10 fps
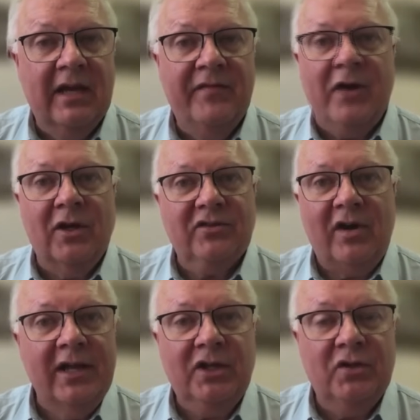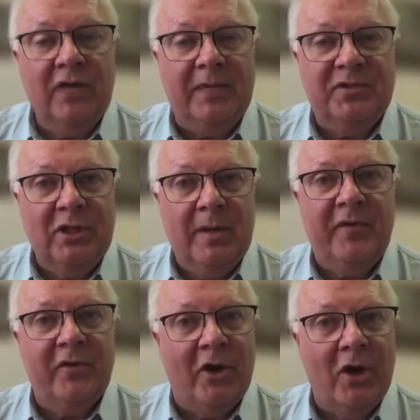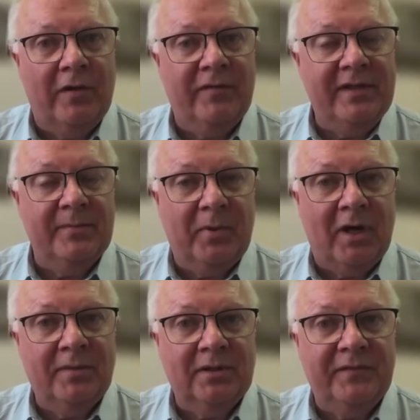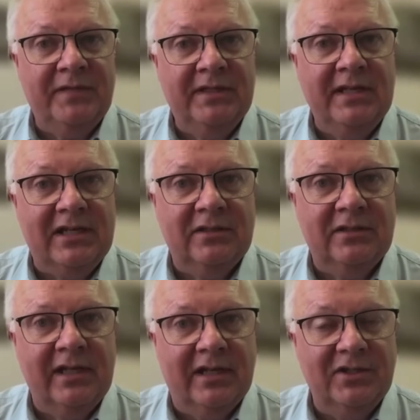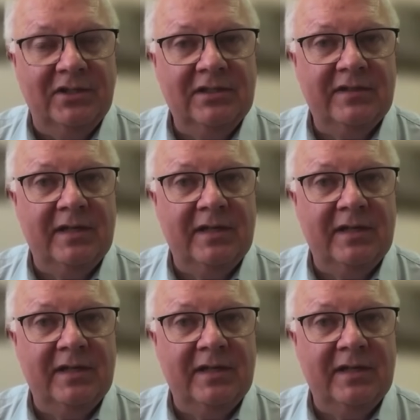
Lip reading: They are not trying to usurp the role of the Department of International Relations.